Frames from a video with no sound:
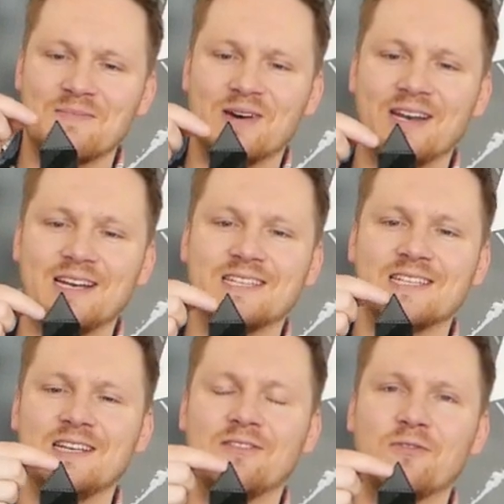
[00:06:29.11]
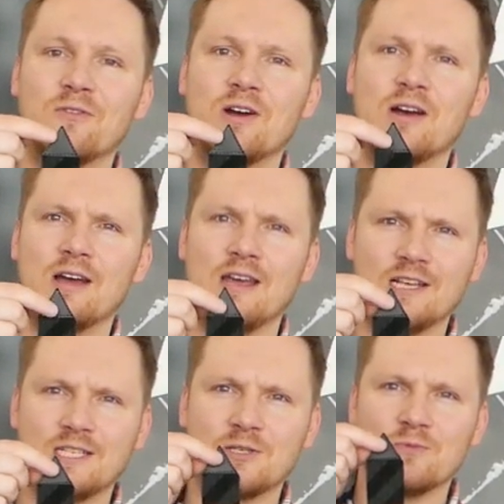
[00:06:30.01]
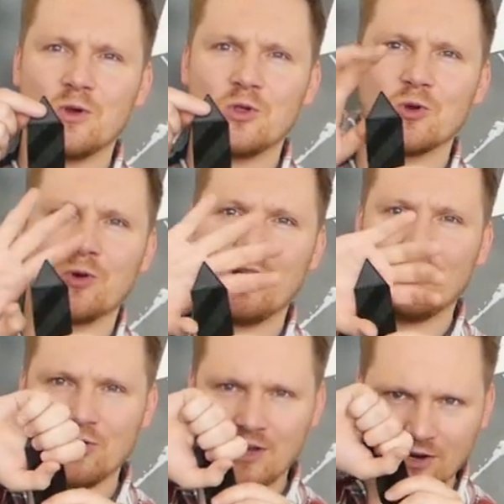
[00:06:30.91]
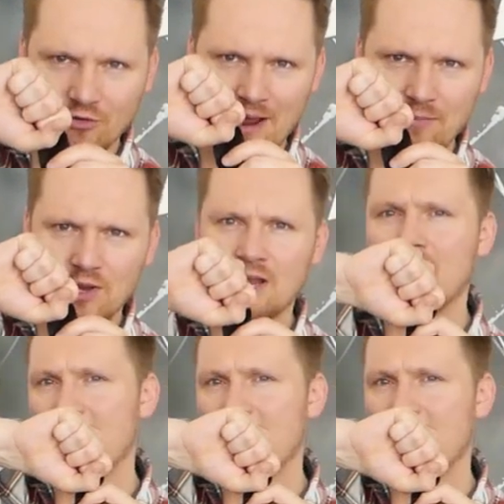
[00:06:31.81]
but it is to make sure that you can grab it